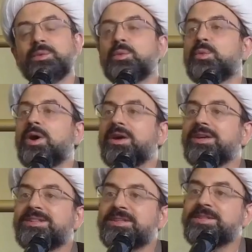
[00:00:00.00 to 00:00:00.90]
Why
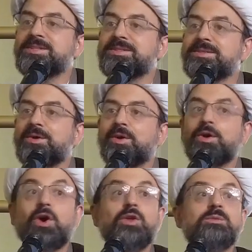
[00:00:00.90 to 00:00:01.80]
it is
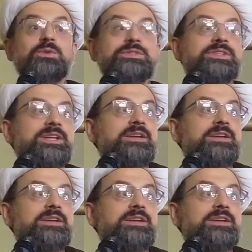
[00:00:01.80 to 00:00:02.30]
almost in